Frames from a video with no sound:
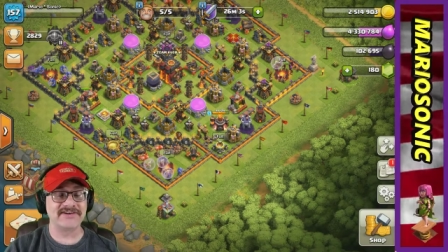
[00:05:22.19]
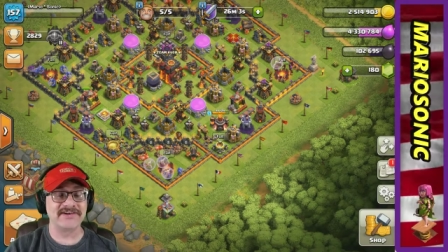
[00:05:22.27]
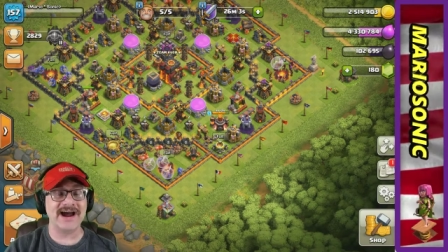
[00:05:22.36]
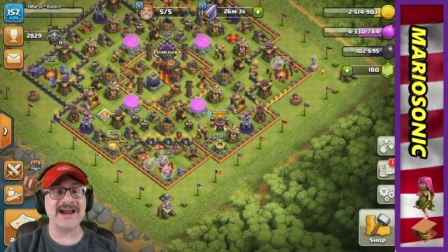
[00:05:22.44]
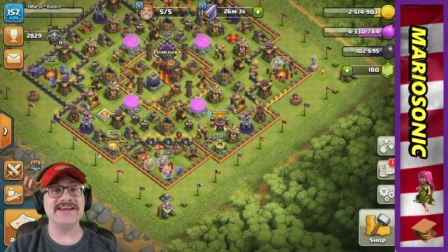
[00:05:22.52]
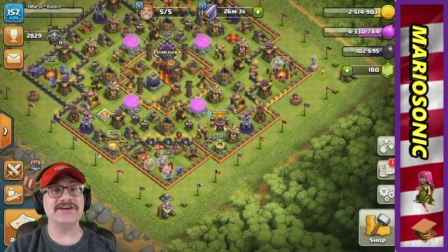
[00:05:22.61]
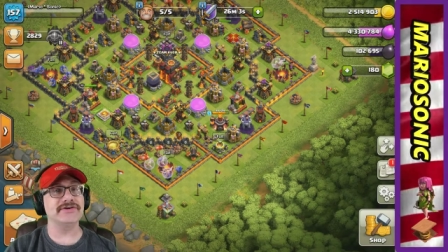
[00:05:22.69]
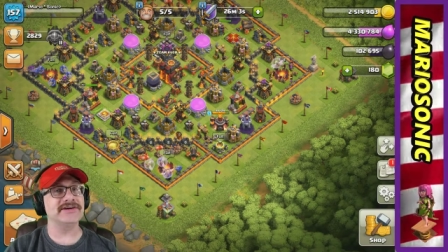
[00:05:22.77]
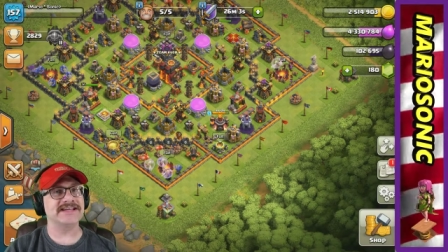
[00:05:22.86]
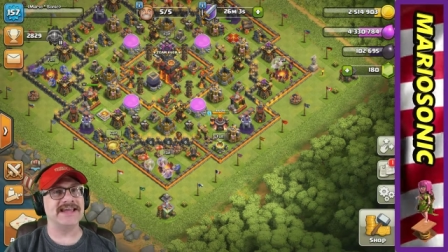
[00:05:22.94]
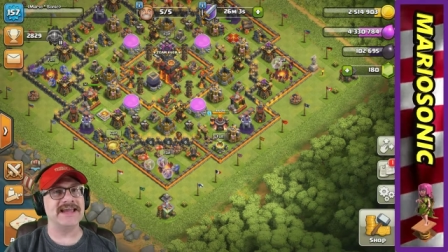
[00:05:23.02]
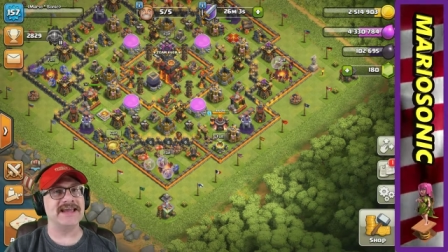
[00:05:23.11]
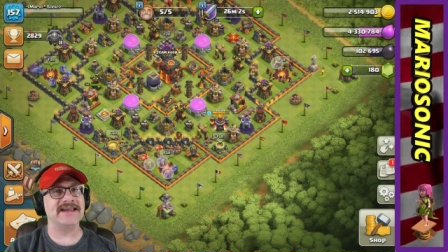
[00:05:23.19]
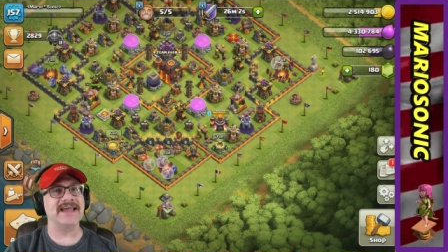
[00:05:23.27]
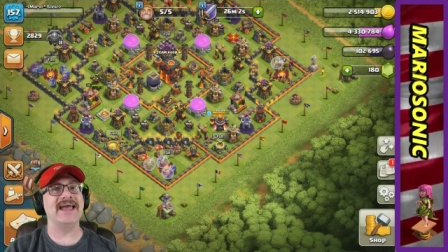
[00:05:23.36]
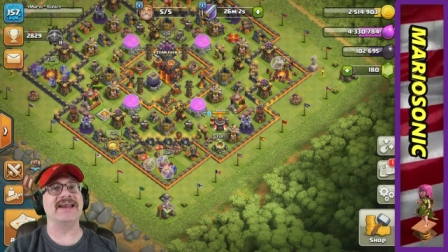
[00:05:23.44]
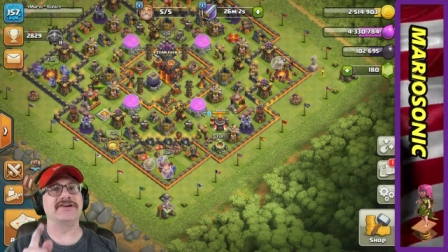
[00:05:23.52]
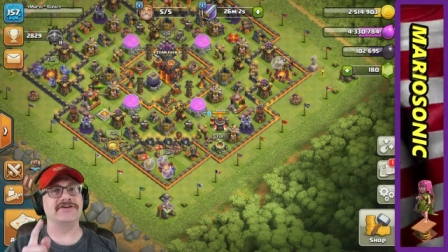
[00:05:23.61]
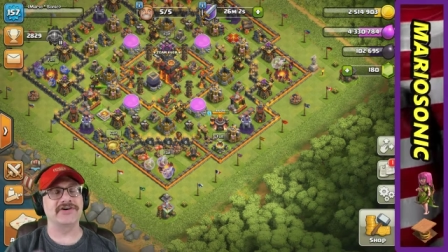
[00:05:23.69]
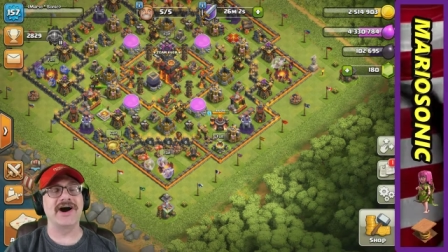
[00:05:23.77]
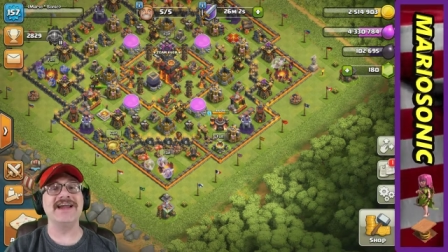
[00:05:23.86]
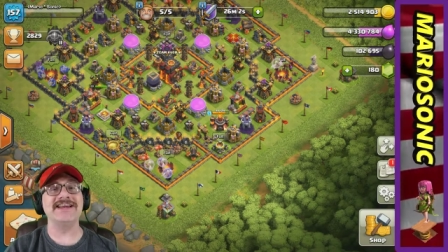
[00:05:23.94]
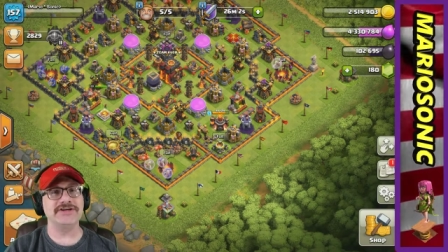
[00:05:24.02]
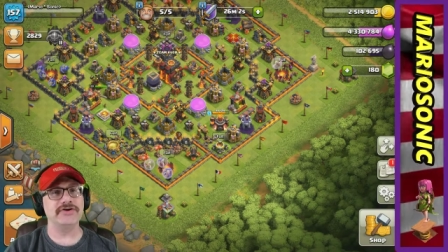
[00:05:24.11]
Grind your king and
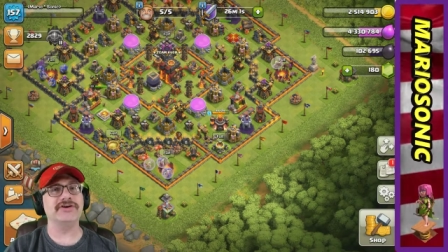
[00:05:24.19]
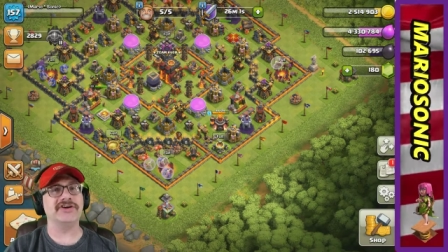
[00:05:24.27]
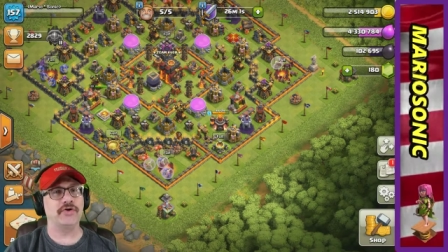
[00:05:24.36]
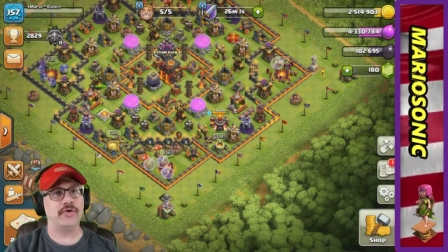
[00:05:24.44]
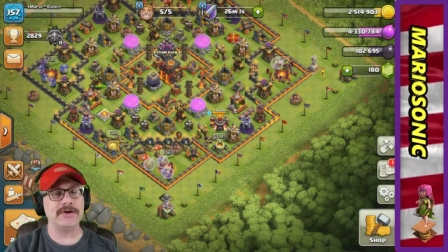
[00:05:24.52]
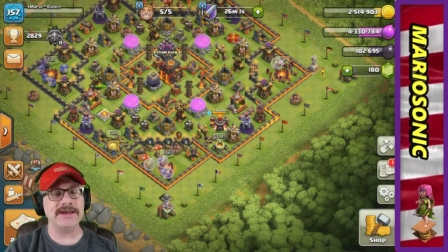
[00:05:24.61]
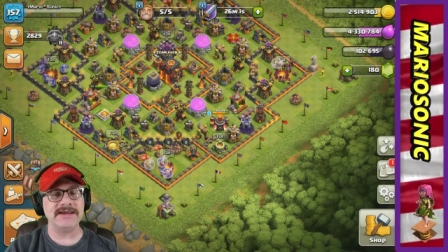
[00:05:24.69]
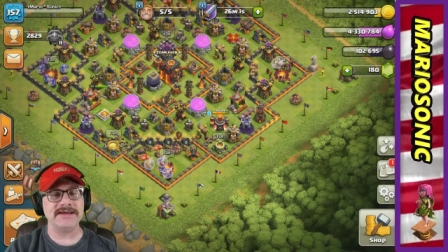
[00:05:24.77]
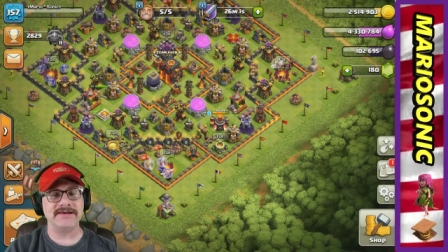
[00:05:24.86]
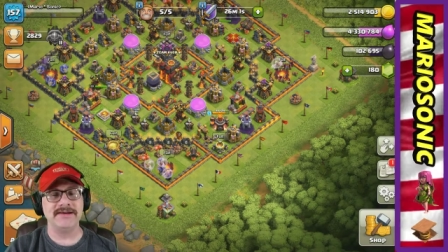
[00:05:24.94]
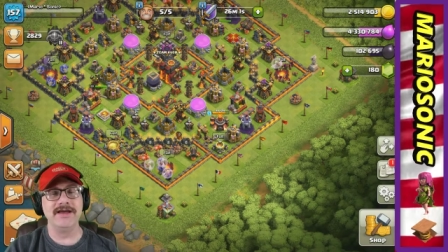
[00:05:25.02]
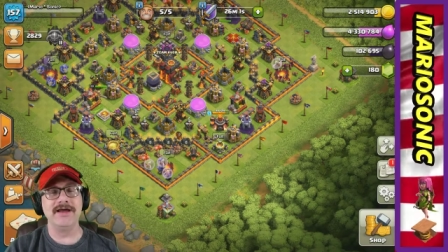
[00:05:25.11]
grind your queen